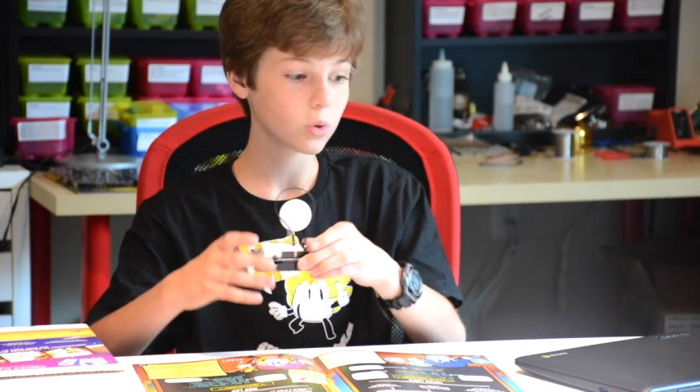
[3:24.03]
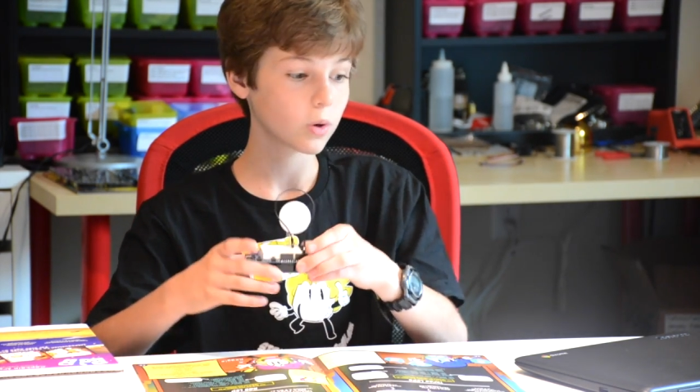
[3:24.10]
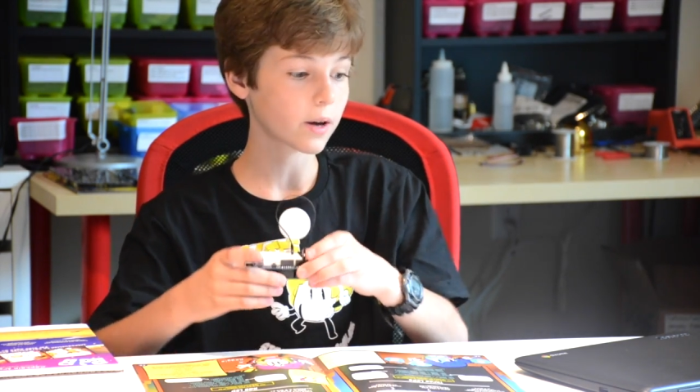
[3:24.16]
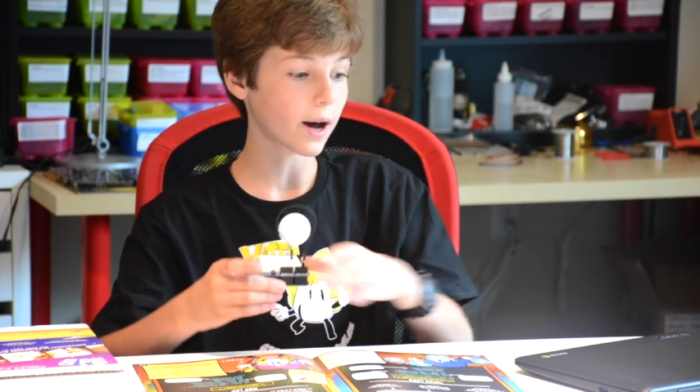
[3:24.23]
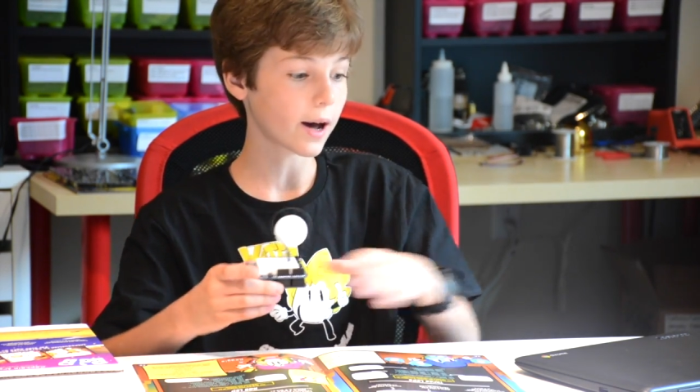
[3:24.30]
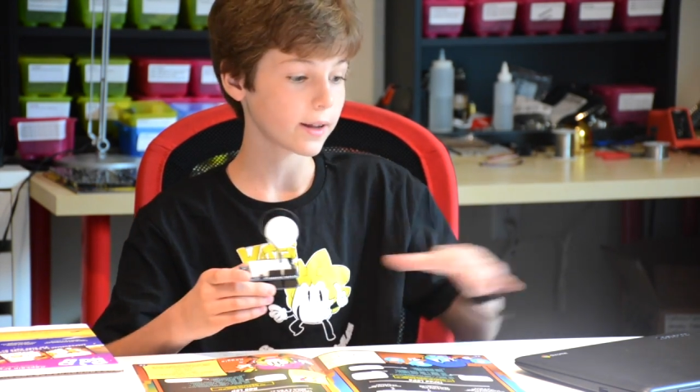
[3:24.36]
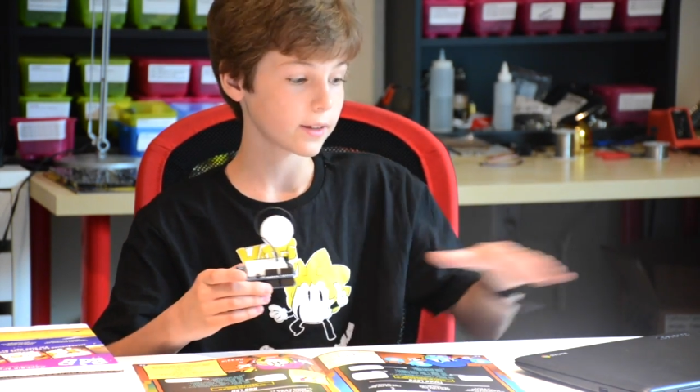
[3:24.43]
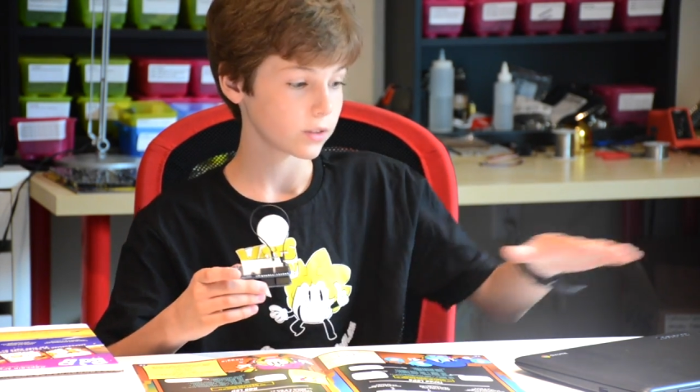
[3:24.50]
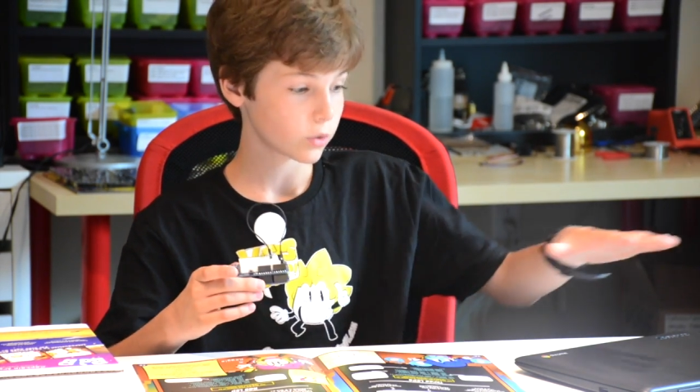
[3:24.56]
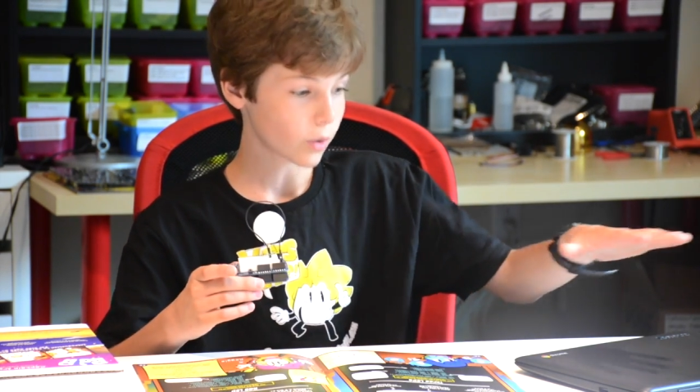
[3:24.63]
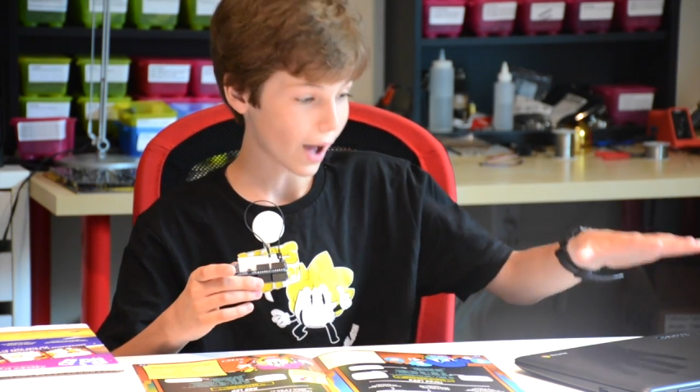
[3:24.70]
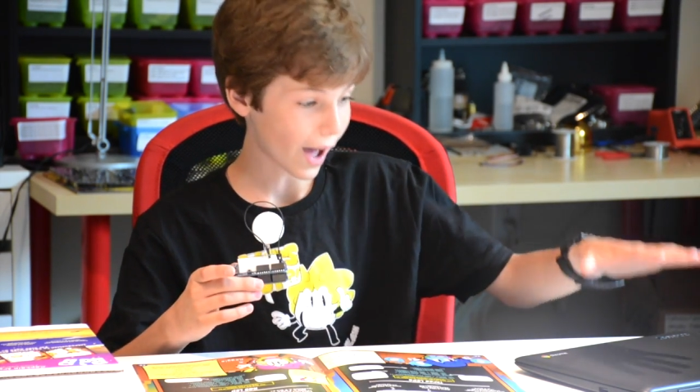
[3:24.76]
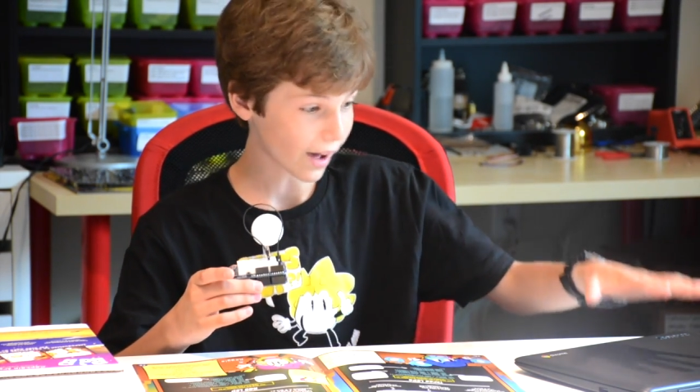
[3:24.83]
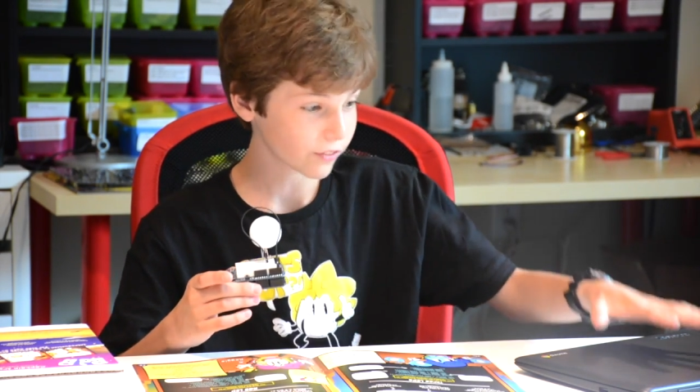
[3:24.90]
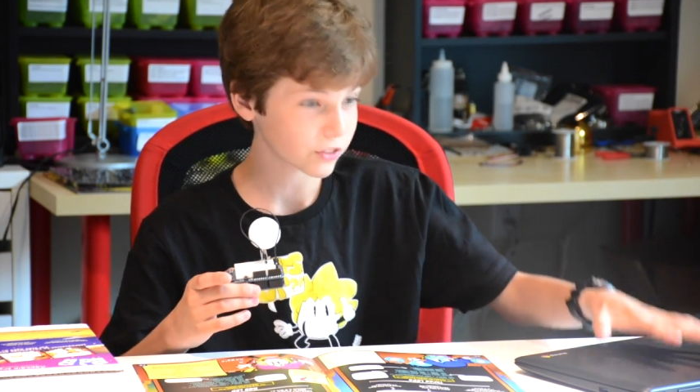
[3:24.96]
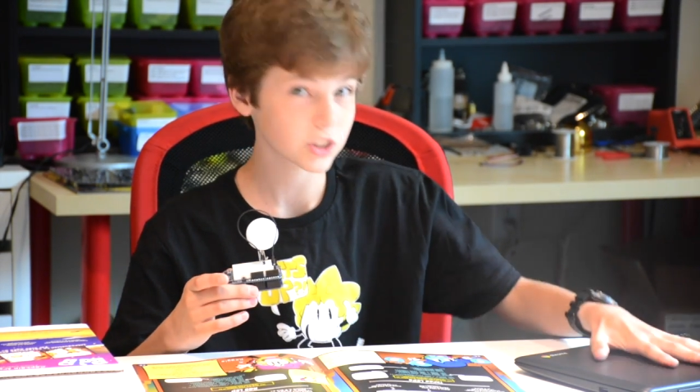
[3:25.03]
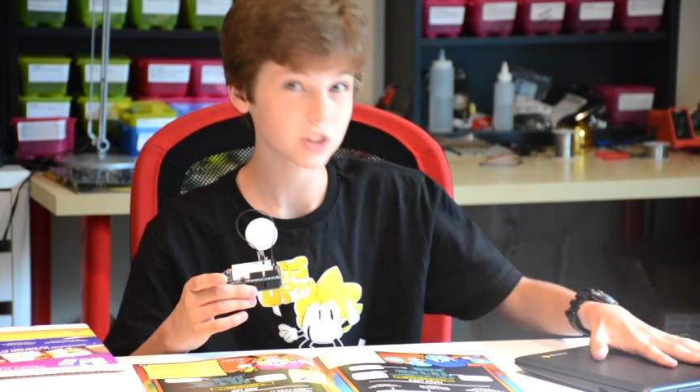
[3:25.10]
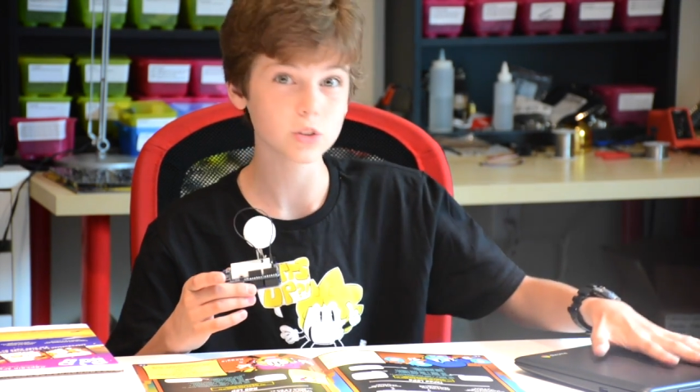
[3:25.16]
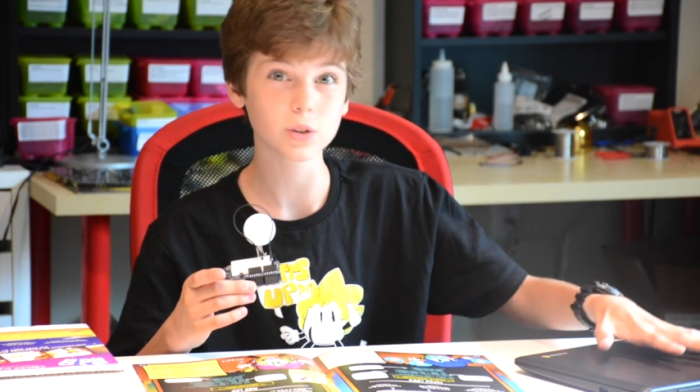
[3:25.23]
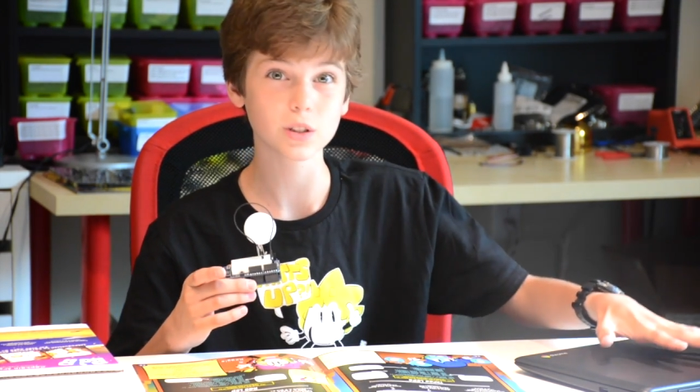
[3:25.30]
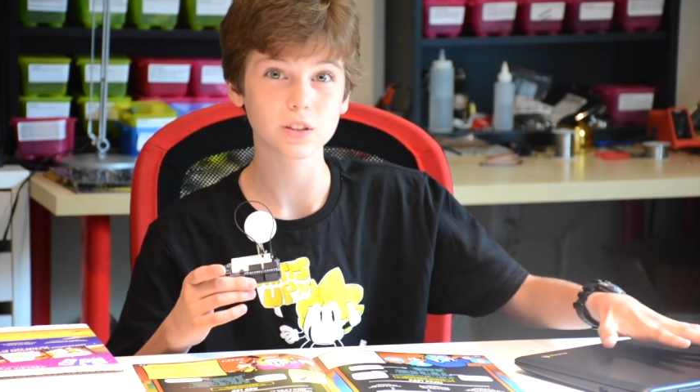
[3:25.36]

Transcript: you got you have to do